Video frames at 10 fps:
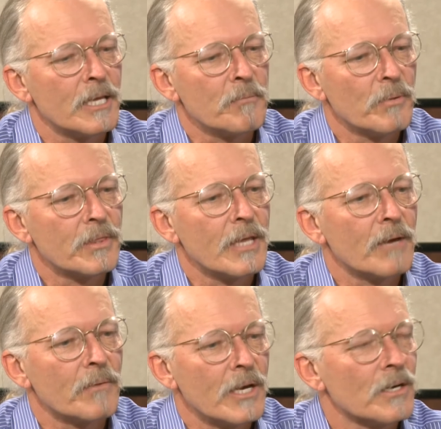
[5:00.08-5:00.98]
then they put
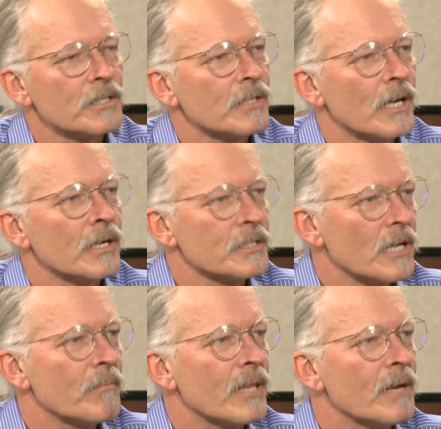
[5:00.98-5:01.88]
that radar site on
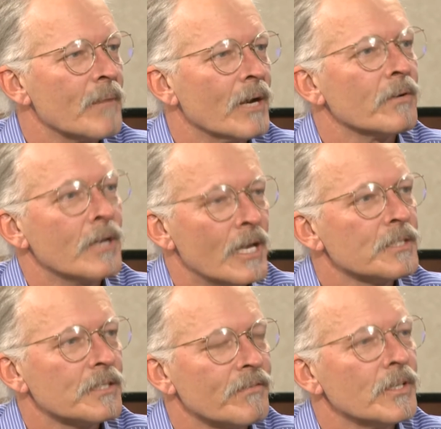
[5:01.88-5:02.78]
top of that mountain
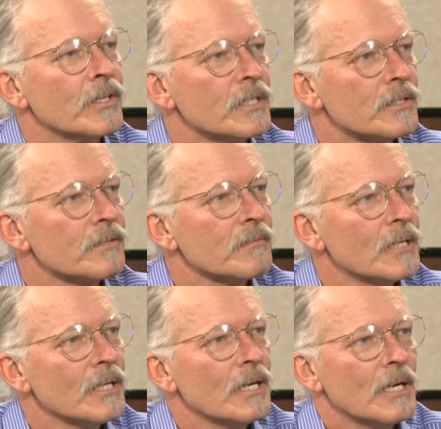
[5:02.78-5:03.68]
as civilians.
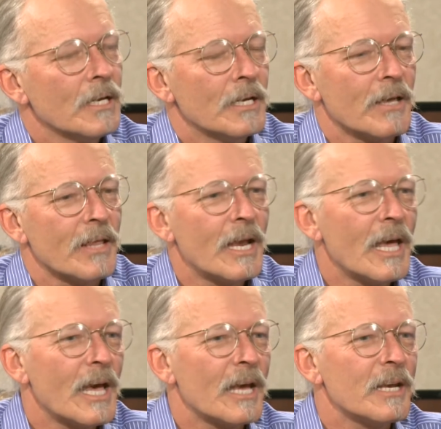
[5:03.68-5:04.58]
Now that
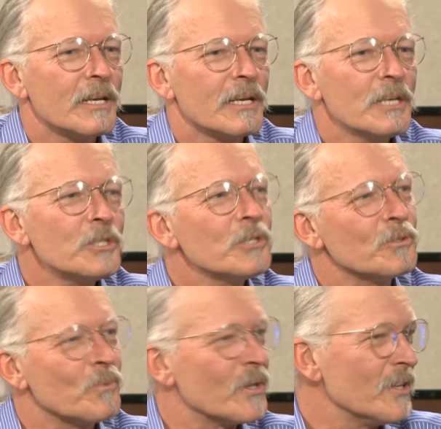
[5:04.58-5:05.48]
had
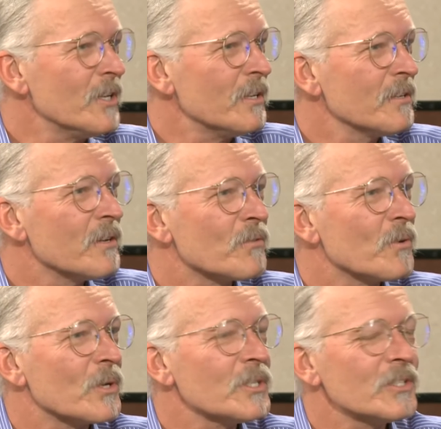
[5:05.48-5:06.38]
issues with it,
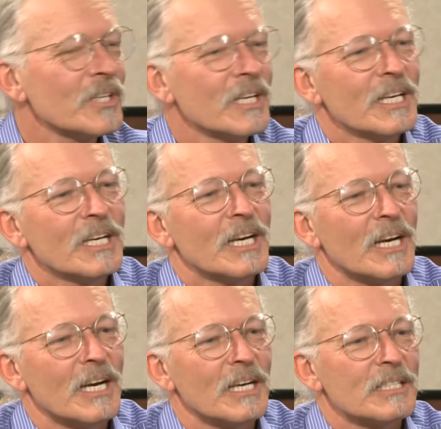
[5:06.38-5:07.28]
of course,
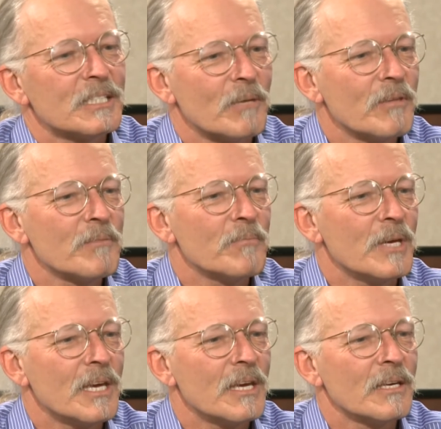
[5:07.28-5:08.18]
some of them
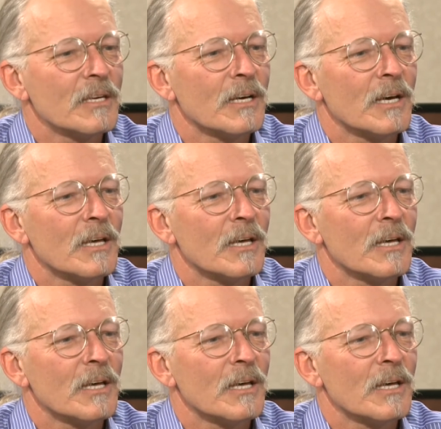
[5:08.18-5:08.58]
being